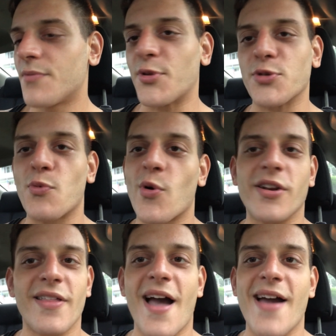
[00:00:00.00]
there's more
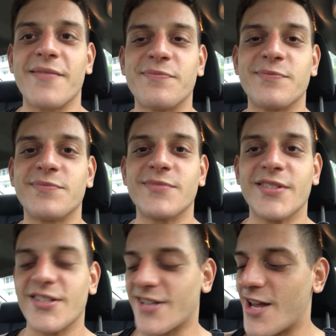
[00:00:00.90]
to that.
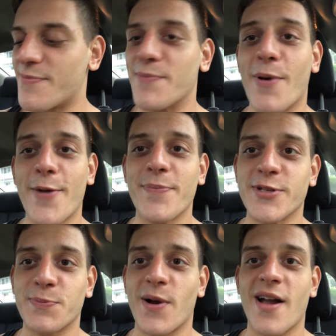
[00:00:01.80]
There's got to be
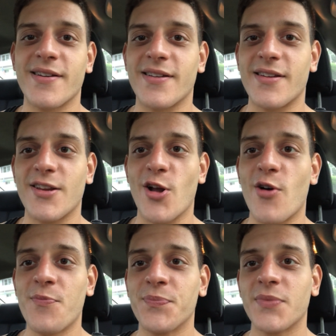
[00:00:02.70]
purpose behind it, you
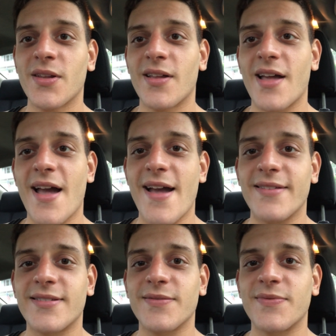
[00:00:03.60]
know?
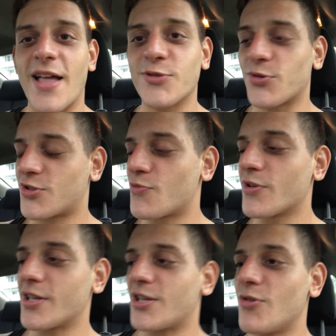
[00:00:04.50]
And that's what's
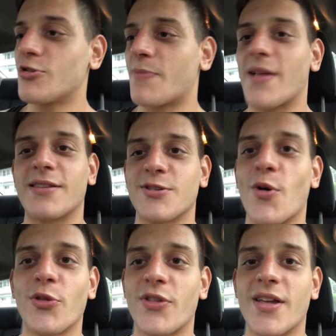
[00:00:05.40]
really huge about this
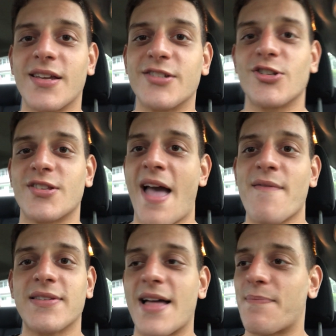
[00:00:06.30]
whole thing, is just
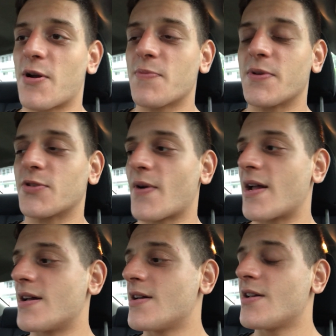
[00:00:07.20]
having that purpose,
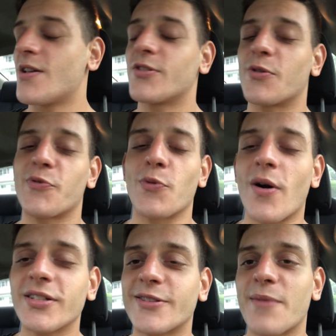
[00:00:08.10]
right? So if you
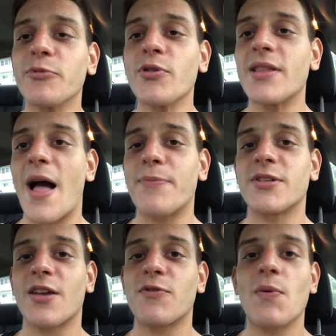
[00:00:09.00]
want to stop
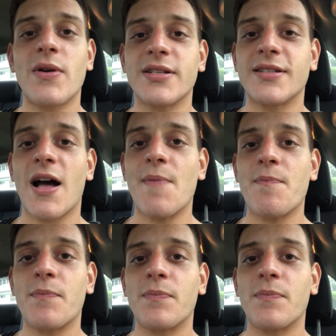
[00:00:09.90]
relapsing, if you want to stop